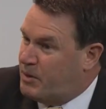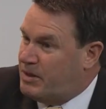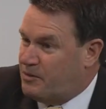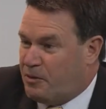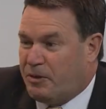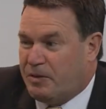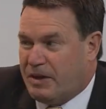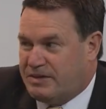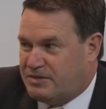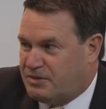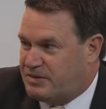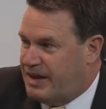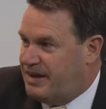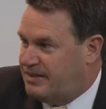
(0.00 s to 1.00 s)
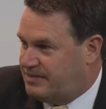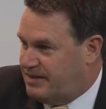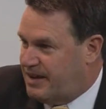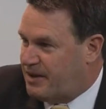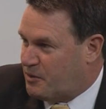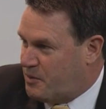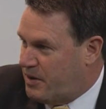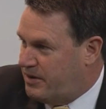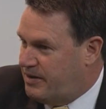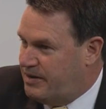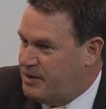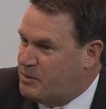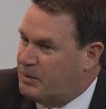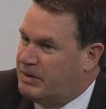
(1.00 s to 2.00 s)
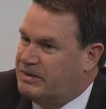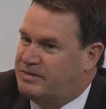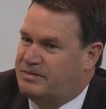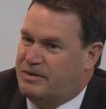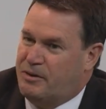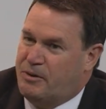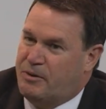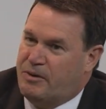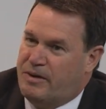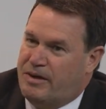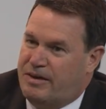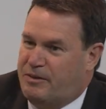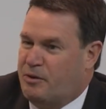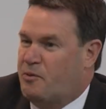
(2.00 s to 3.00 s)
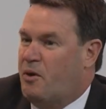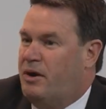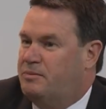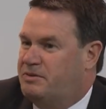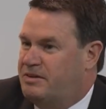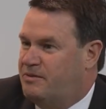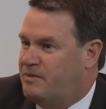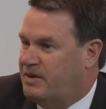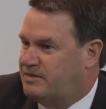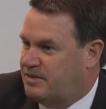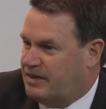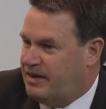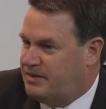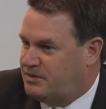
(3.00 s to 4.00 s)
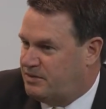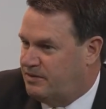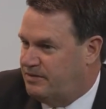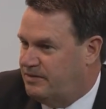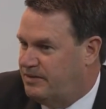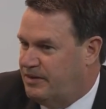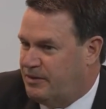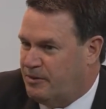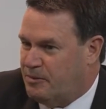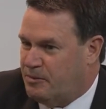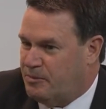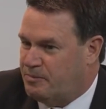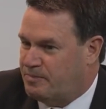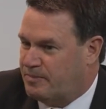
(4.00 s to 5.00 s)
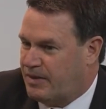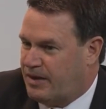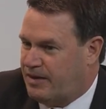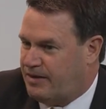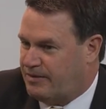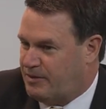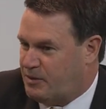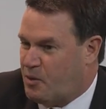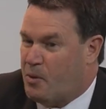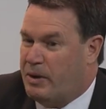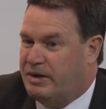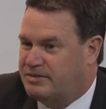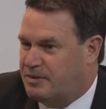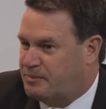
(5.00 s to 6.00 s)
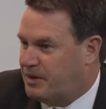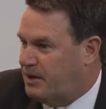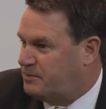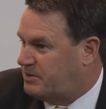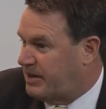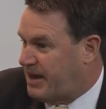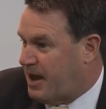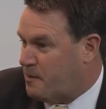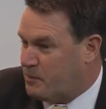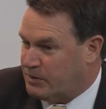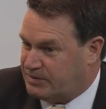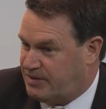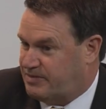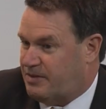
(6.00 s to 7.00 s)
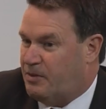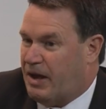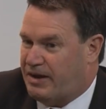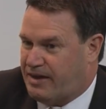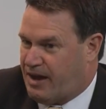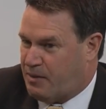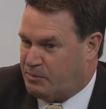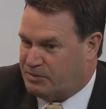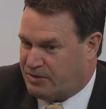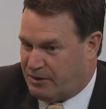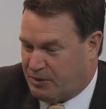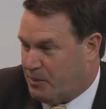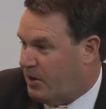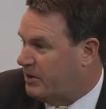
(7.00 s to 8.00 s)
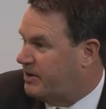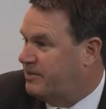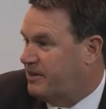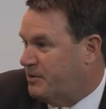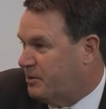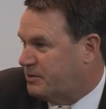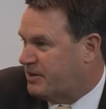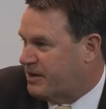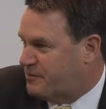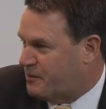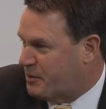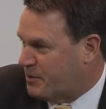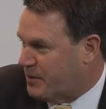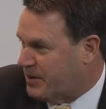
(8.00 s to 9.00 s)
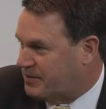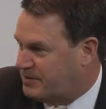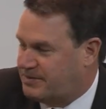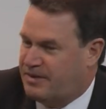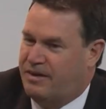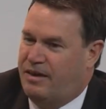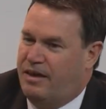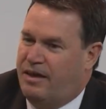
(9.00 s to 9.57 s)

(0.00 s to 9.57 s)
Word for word: well, all laser scanners are not created equally. So in the crime scene investigation, you know, I equate it sometimes to cameras. There's a lot of cameras on the market. They all take photographs.